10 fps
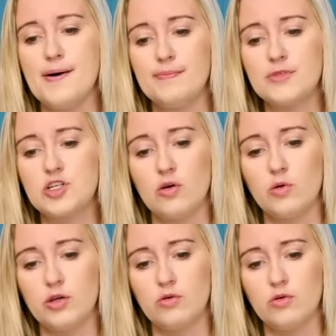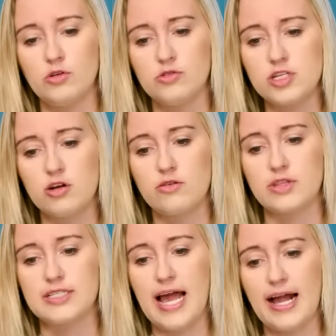So you disagreed with
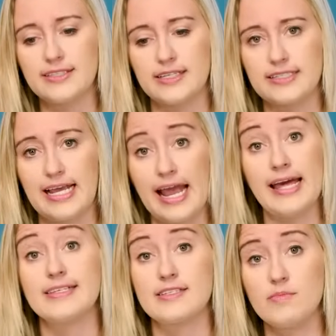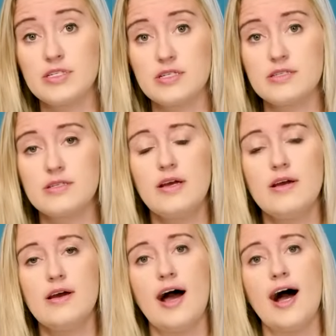the tactics and the substance.
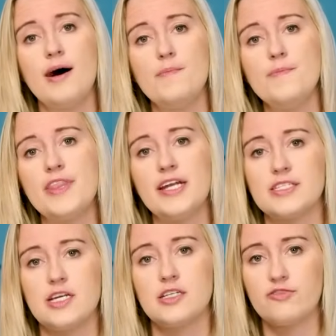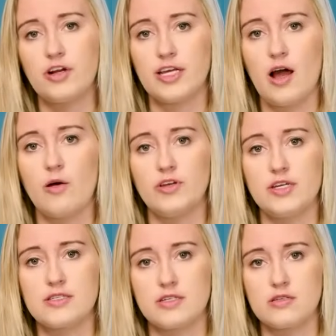Then it's fairly
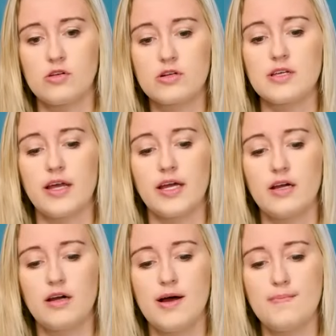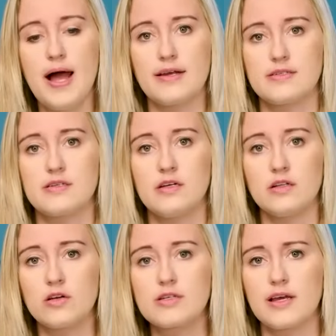obvious. This looks like a mess.
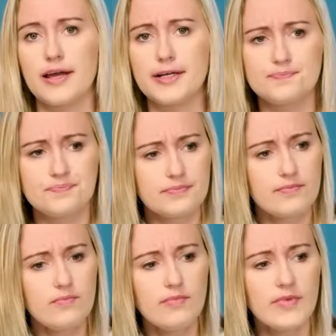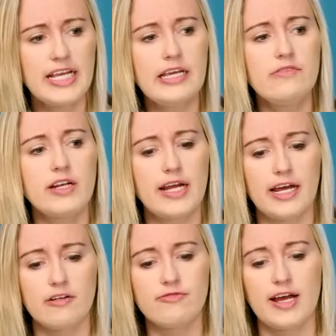It looks like, even
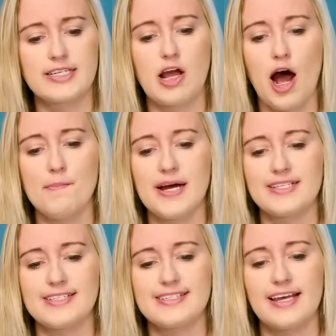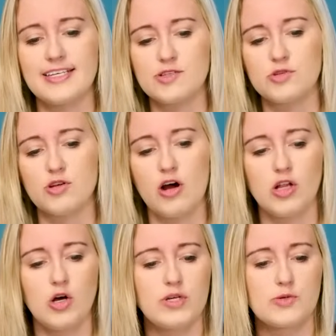if, as Scott Bessent said, this was all
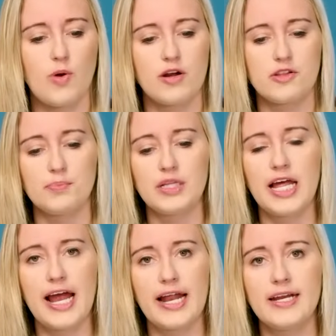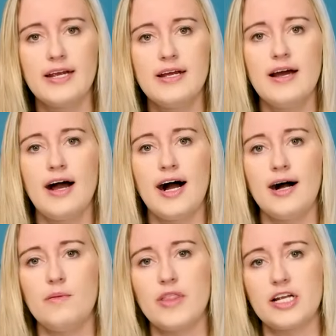always part of the plan,
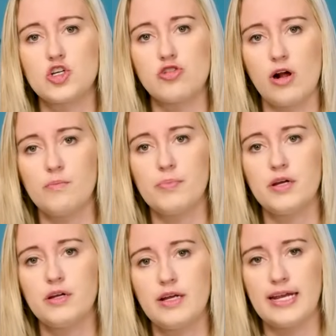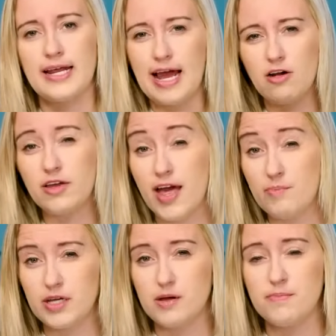that Trump, and how can that
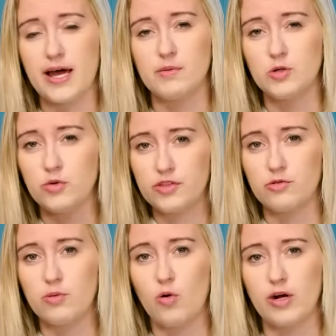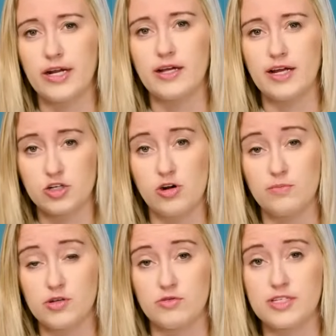be compatible with the reporting and
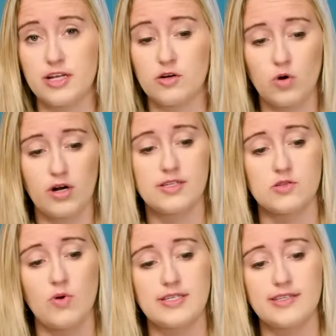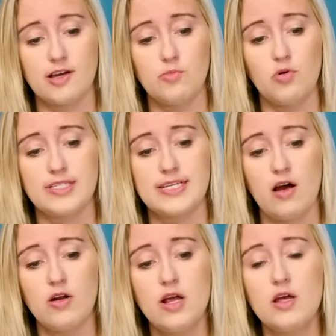Trump's own stated words, as Weisenthal points
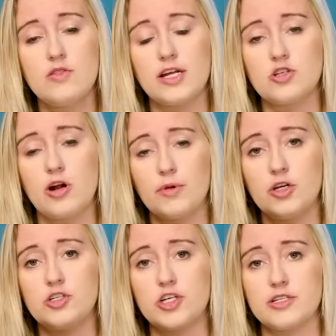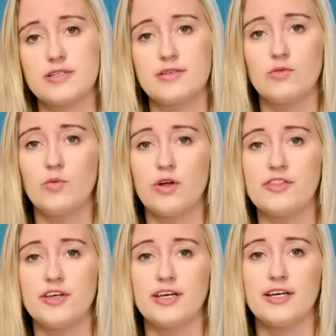out, that Trump could just, with
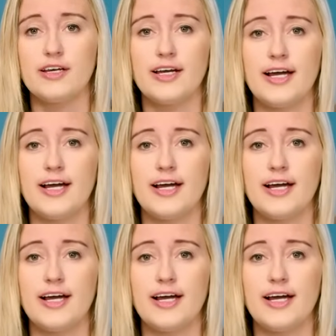the